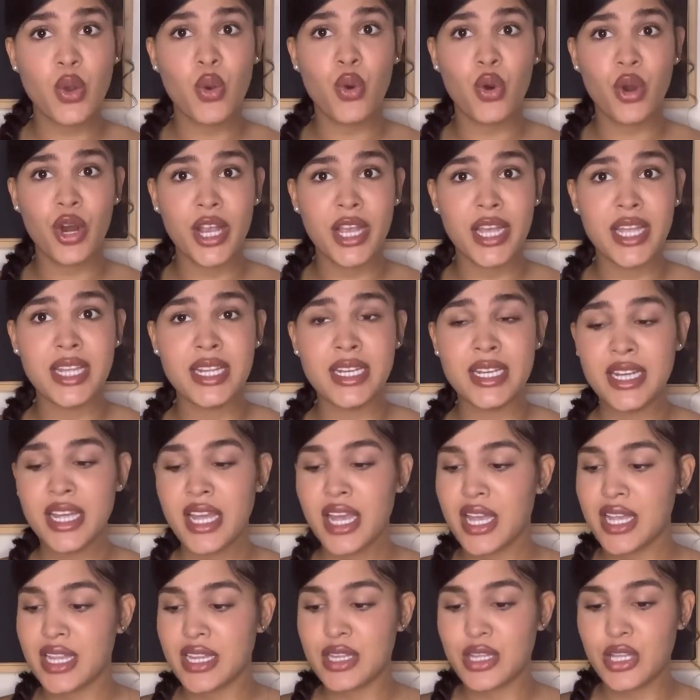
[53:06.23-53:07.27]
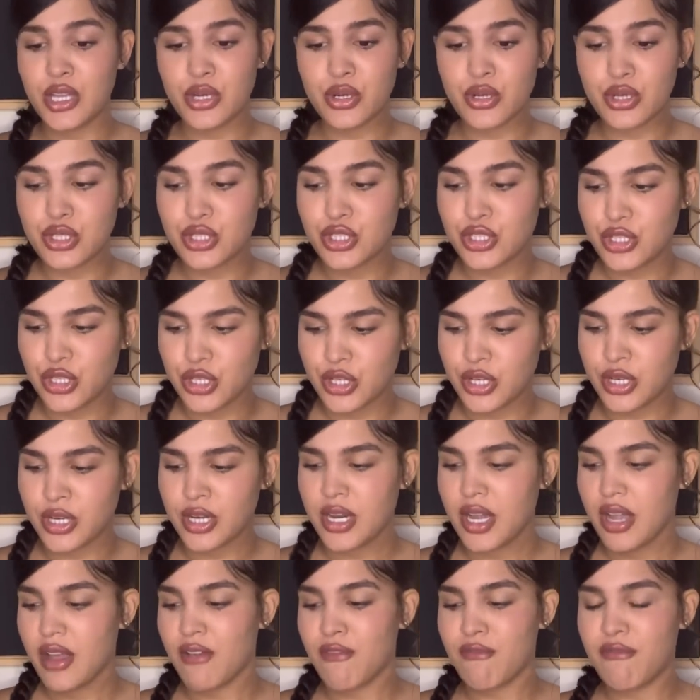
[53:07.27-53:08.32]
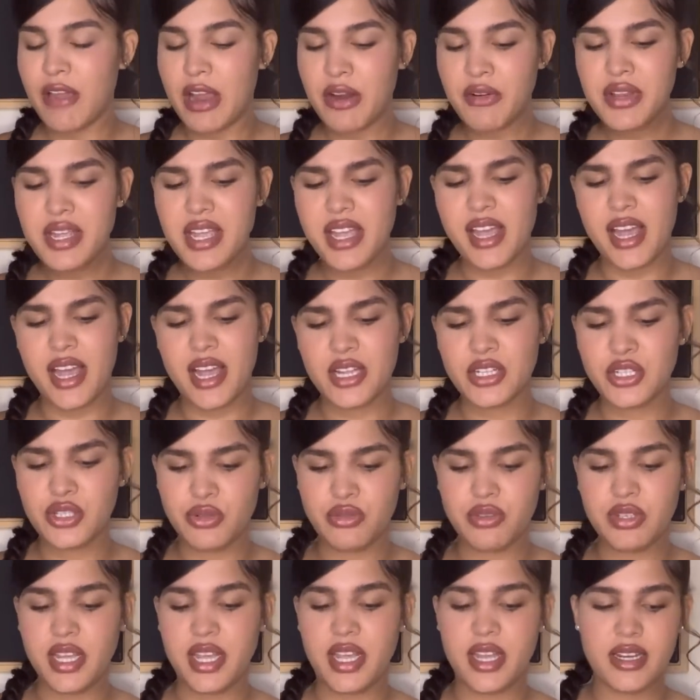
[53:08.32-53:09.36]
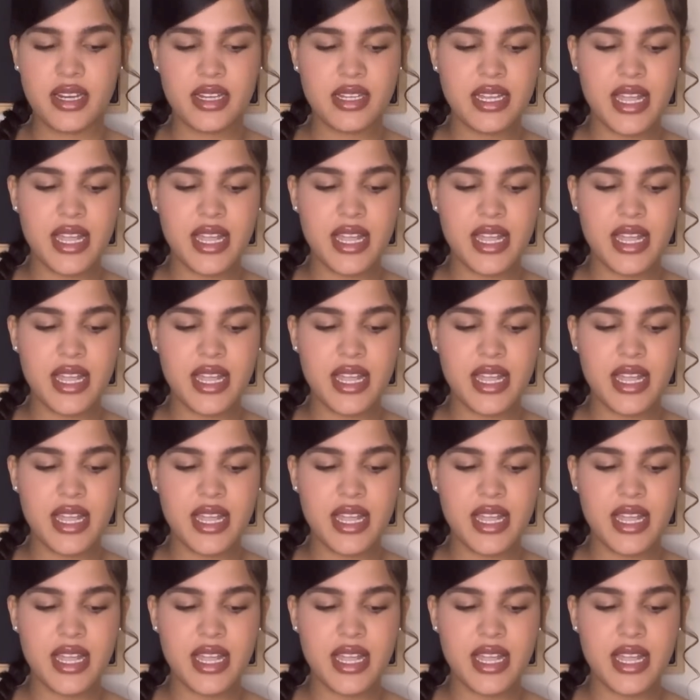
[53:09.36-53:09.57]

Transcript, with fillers: or in literature, very educated.